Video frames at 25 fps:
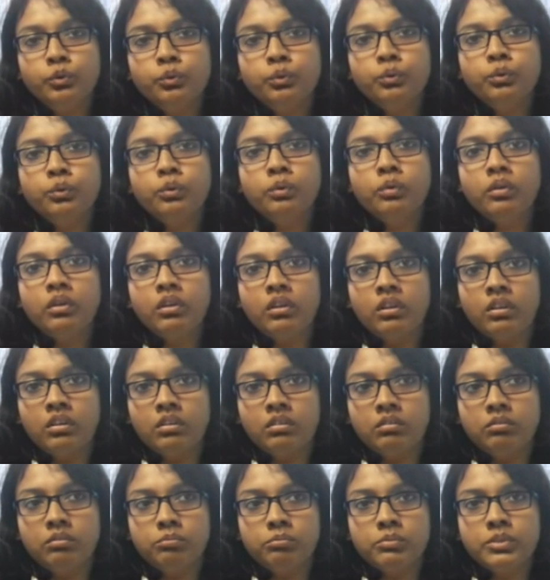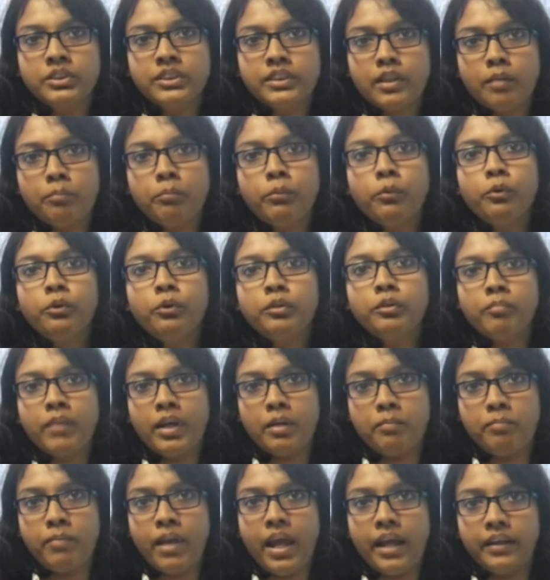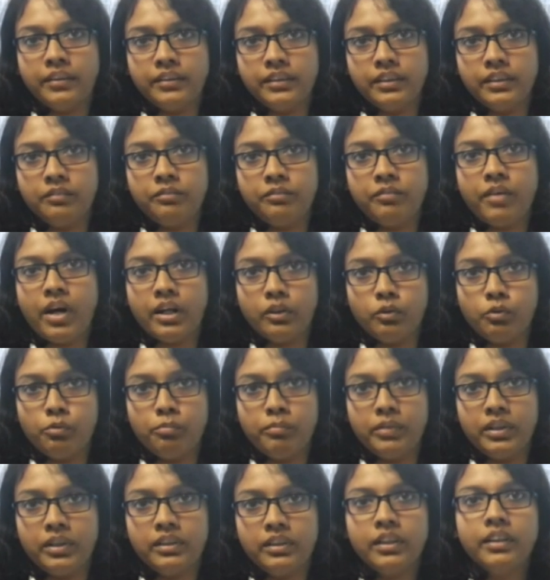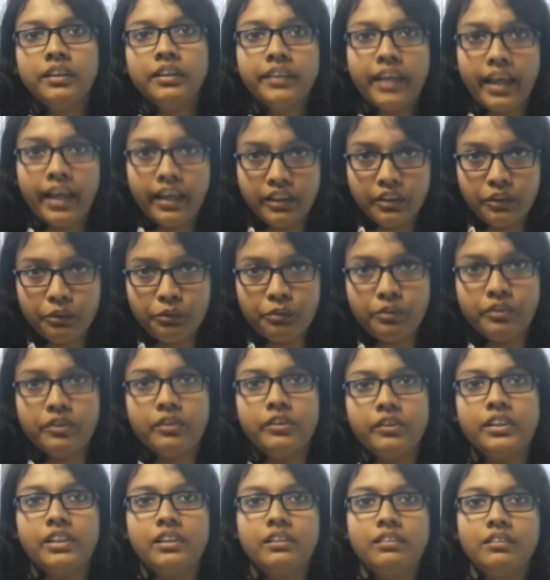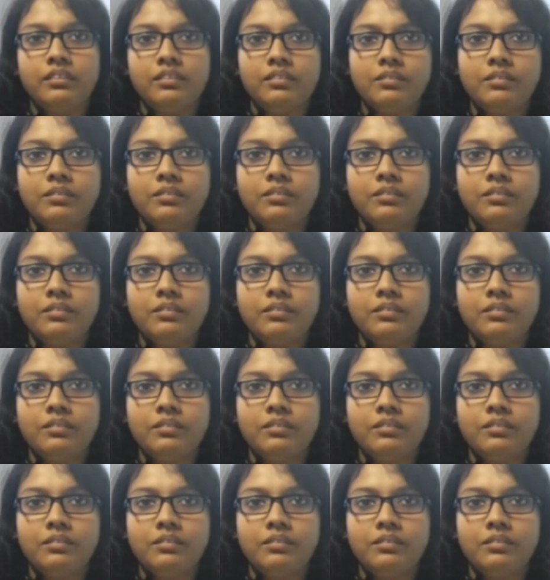to support my plaintiff argument. Thank you, Your Honor.